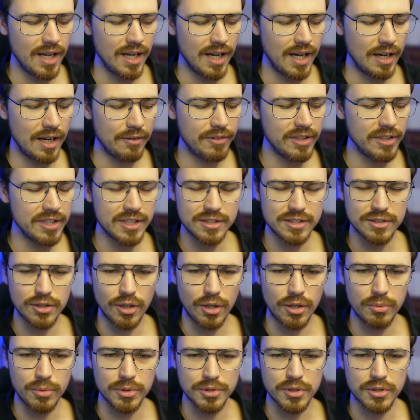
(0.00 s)
I think the
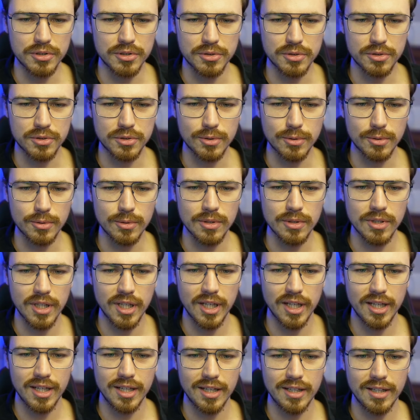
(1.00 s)
story was also cool
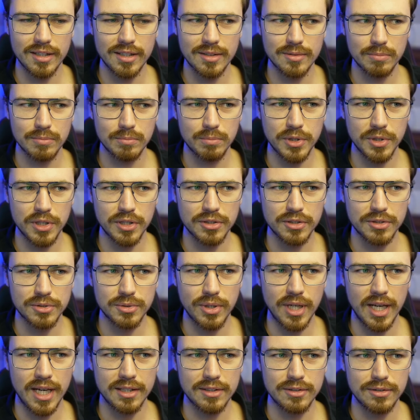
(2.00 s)
uh, because you
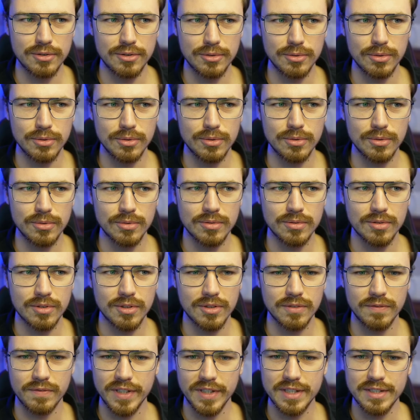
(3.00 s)
had to
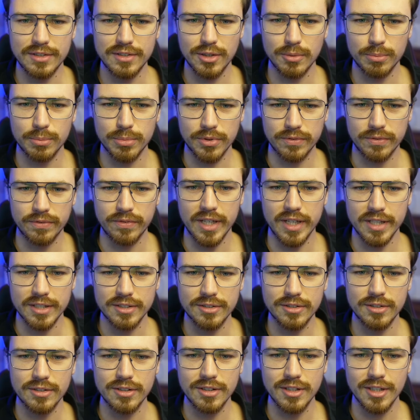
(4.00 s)
convince your
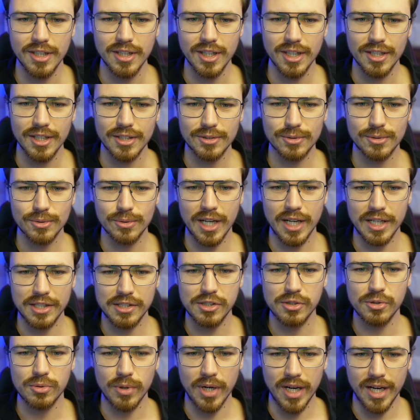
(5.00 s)
professor to
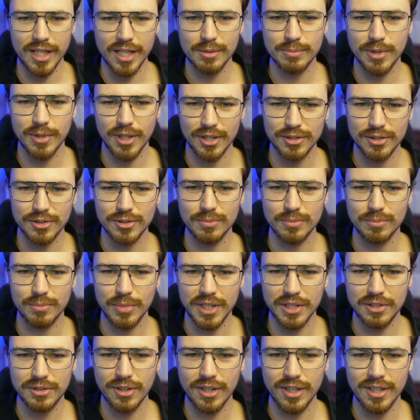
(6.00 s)
actually write about
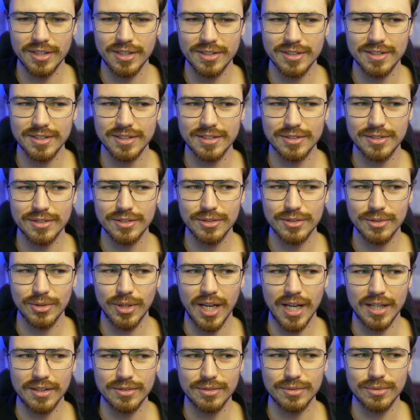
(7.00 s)
Bitcoin, and you
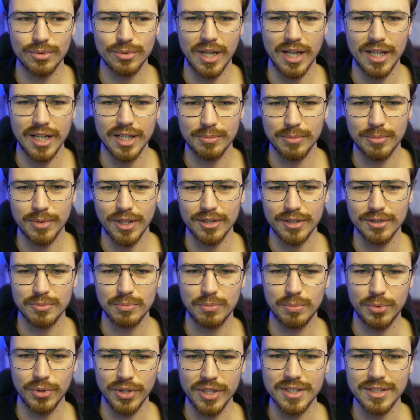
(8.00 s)
had to write about
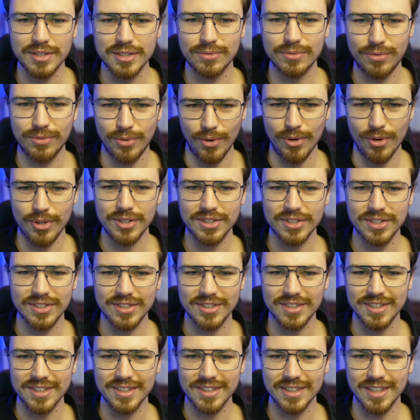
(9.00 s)
BRICS
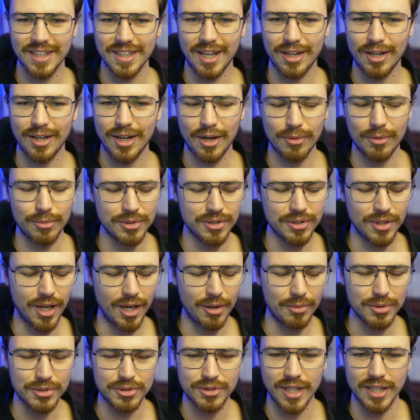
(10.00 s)
first. How, how was
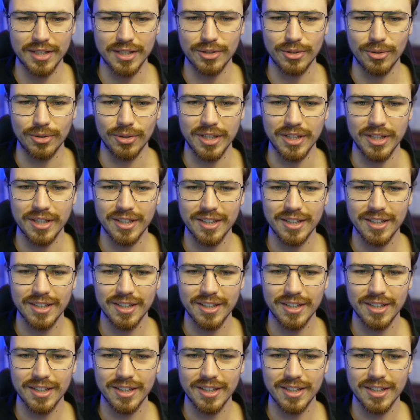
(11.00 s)
how was that going?